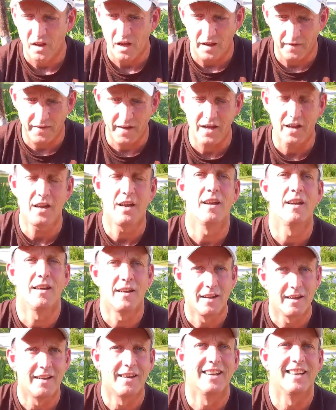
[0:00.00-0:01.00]
and they
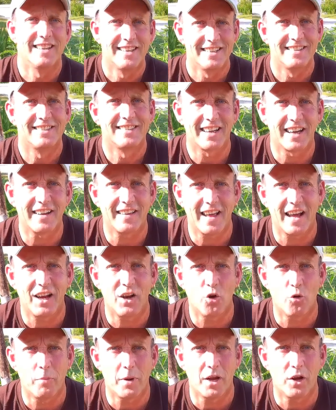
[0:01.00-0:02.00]
take that
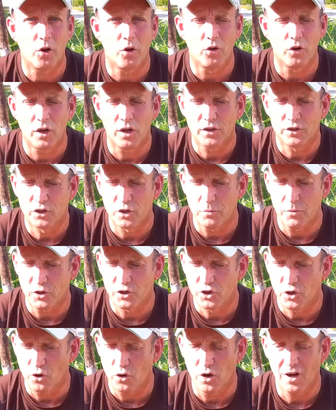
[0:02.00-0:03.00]
little bit longer to
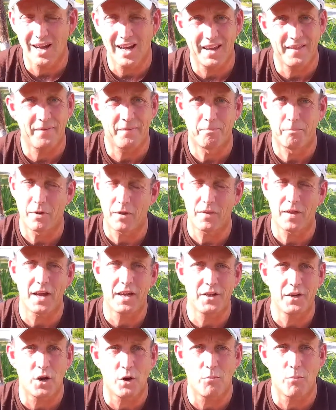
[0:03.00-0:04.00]
mature, but
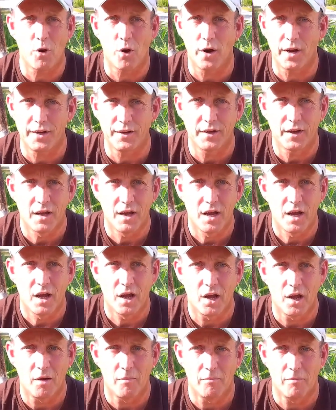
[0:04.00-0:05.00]
they don't mind
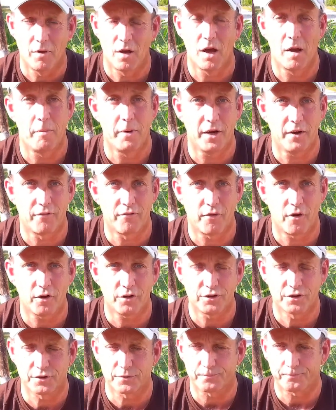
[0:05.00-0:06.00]
a bit of
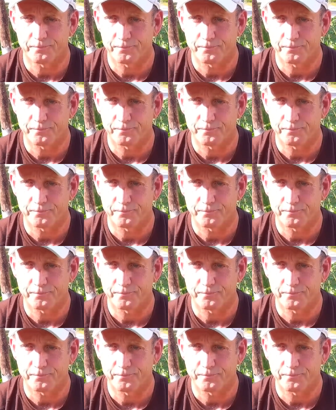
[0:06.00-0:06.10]
frost